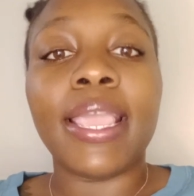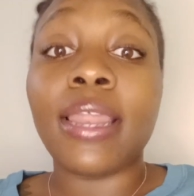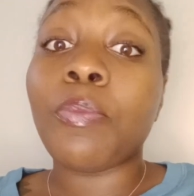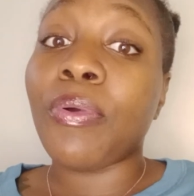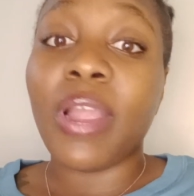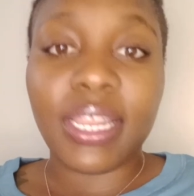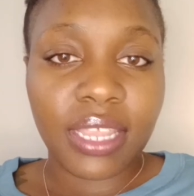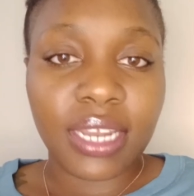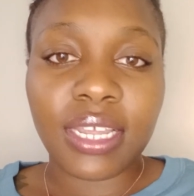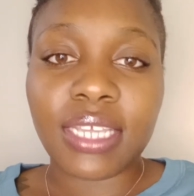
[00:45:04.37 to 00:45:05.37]
and I pray
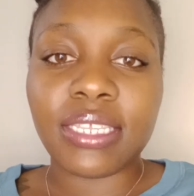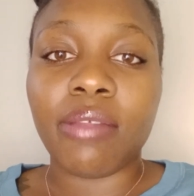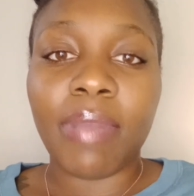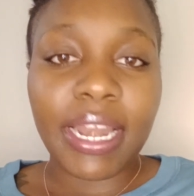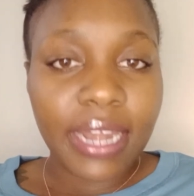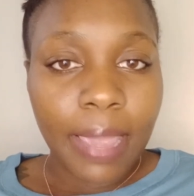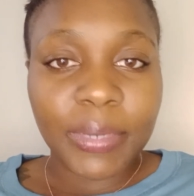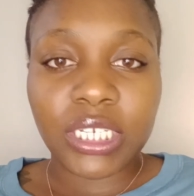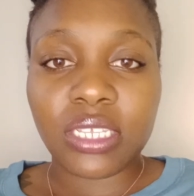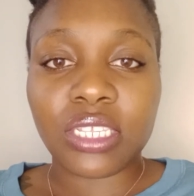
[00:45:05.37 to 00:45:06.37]
that it does. In the mighty name
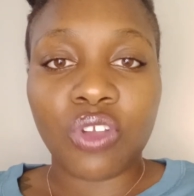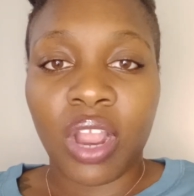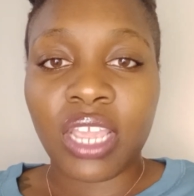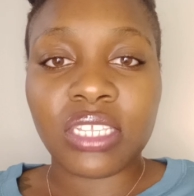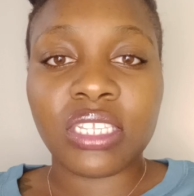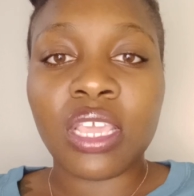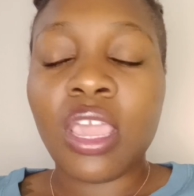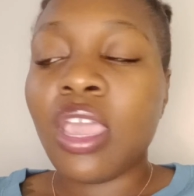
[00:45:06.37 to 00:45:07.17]
of Jesus Christ.